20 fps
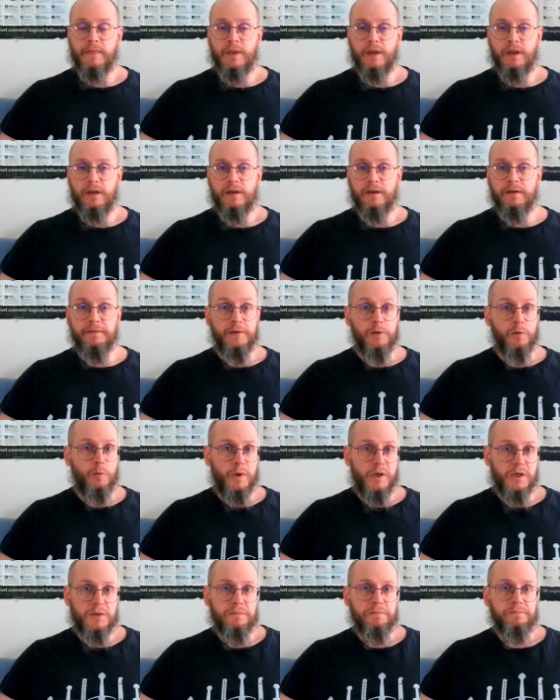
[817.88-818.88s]
If you
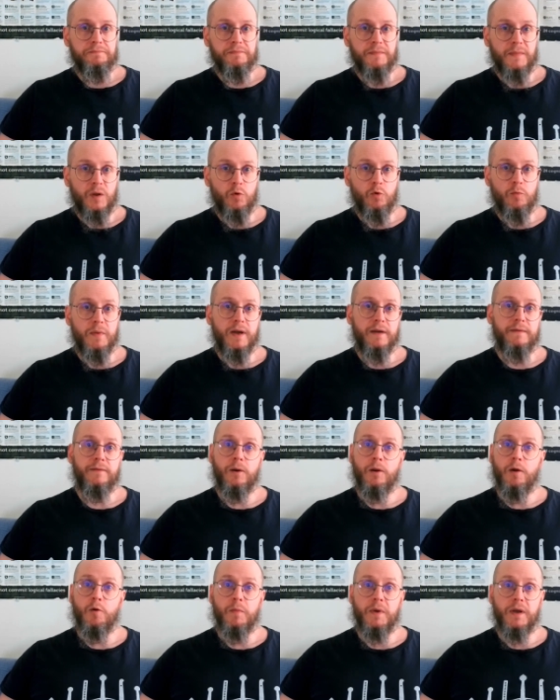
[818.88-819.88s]
wish, you may
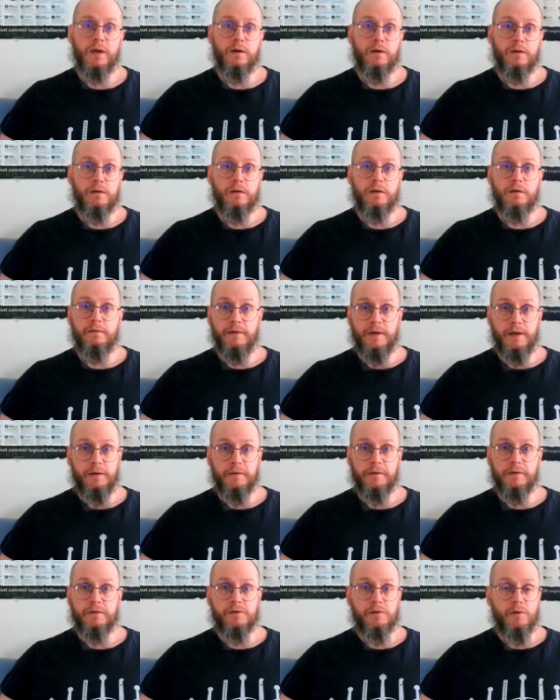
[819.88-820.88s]
follow me on
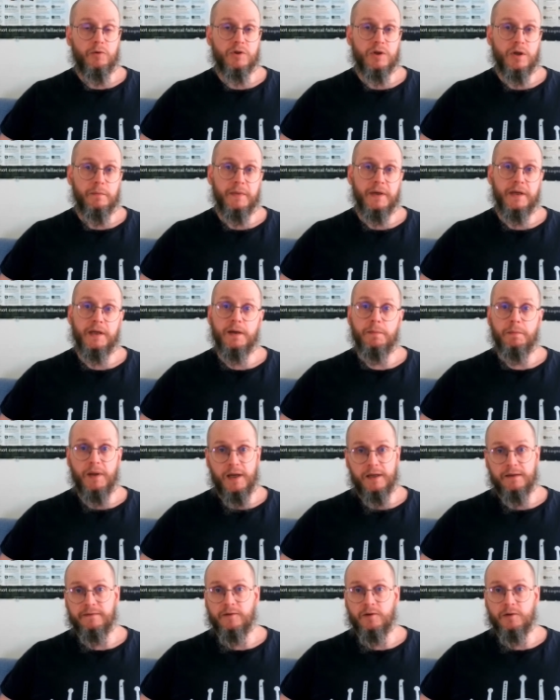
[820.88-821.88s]
various social media
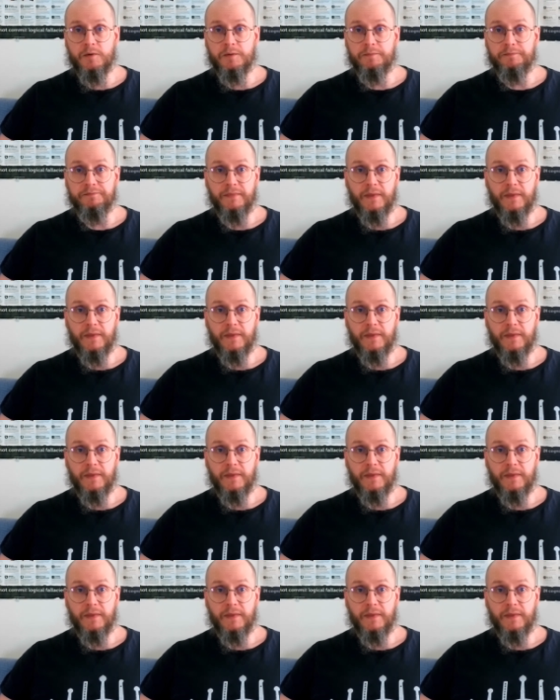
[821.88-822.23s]
platforms.